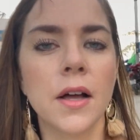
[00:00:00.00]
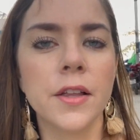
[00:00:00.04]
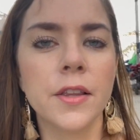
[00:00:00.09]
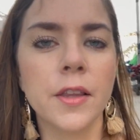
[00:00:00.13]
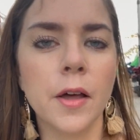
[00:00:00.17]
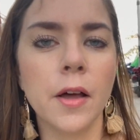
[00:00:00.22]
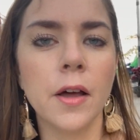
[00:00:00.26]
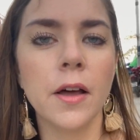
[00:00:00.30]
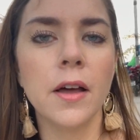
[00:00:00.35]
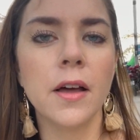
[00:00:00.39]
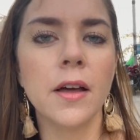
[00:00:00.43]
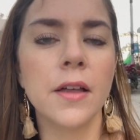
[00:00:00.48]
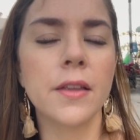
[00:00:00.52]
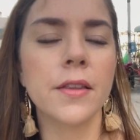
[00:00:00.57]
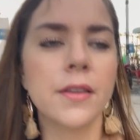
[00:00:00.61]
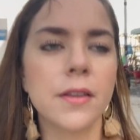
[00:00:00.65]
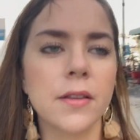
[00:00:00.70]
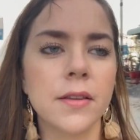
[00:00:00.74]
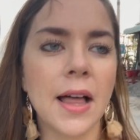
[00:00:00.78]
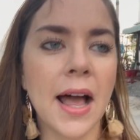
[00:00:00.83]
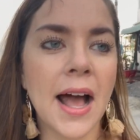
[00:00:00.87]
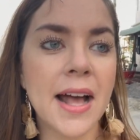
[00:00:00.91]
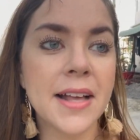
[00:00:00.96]
The, the
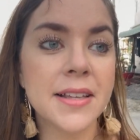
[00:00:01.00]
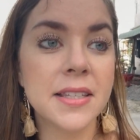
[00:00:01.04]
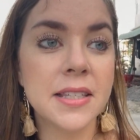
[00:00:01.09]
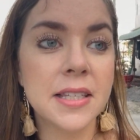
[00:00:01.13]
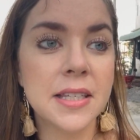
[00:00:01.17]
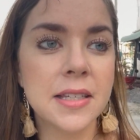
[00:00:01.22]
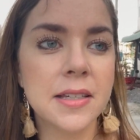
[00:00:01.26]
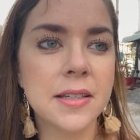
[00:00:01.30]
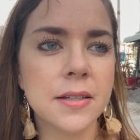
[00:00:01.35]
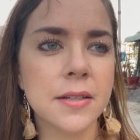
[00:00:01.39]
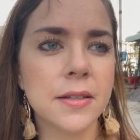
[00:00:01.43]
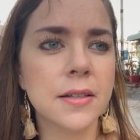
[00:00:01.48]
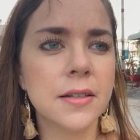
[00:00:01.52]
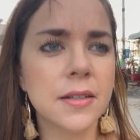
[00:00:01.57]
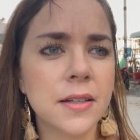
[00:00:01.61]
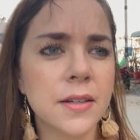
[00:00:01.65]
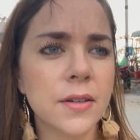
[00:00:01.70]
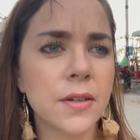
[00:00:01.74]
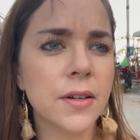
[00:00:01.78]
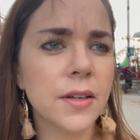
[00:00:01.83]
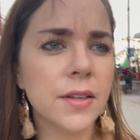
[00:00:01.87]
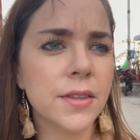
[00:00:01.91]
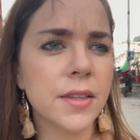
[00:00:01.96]
last,
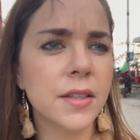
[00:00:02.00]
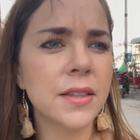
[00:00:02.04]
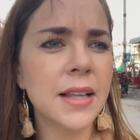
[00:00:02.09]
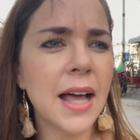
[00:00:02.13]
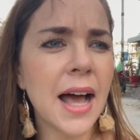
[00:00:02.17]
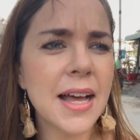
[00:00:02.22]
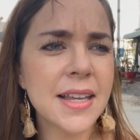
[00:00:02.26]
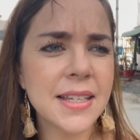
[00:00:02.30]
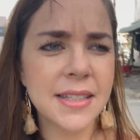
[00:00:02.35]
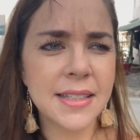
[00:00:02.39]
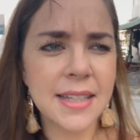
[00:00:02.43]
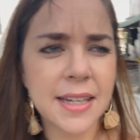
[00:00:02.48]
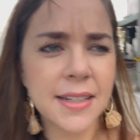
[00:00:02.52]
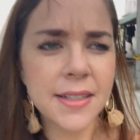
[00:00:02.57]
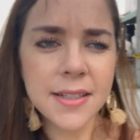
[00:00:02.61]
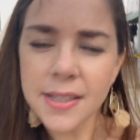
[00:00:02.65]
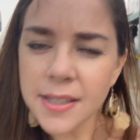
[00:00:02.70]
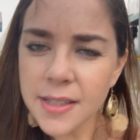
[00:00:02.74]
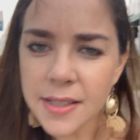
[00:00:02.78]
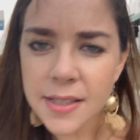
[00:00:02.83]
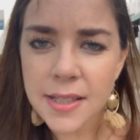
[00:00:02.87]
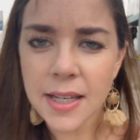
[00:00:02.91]
the last sentence,